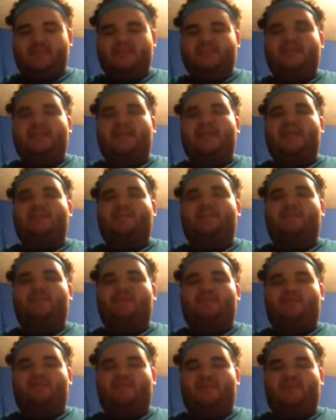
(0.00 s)
setting up
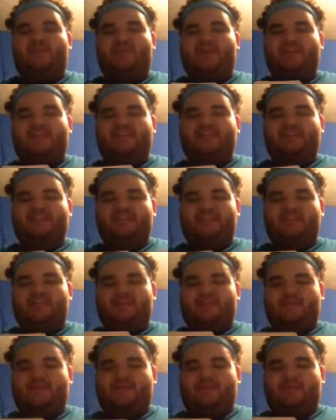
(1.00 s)
a rematch
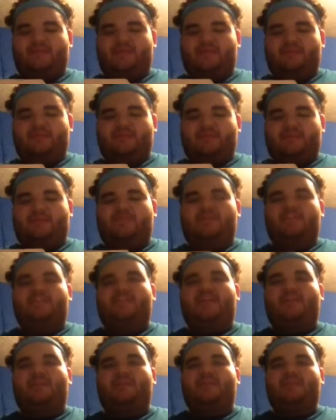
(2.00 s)
of the
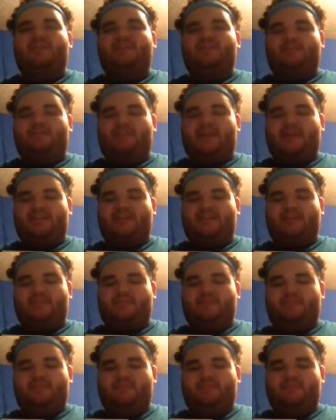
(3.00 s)
championship matchup